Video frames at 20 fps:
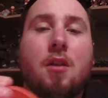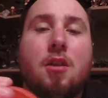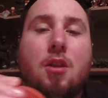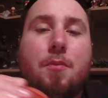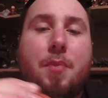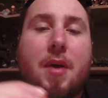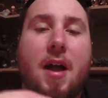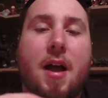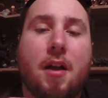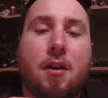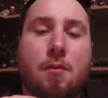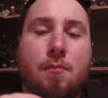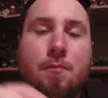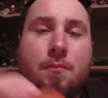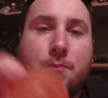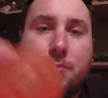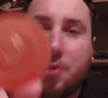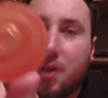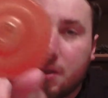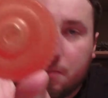The bottom,
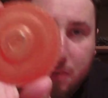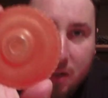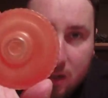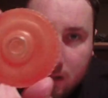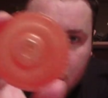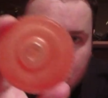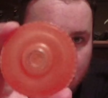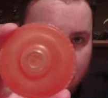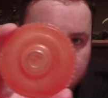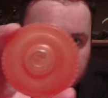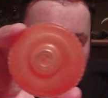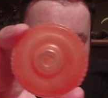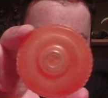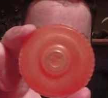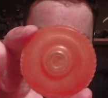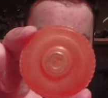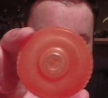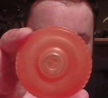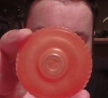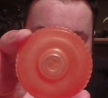pretty
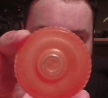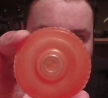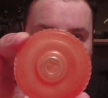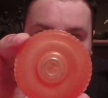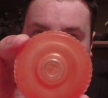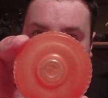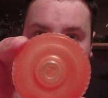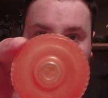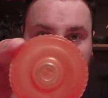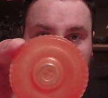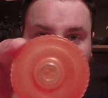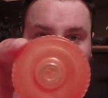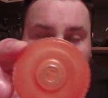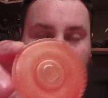plain, pretty boring.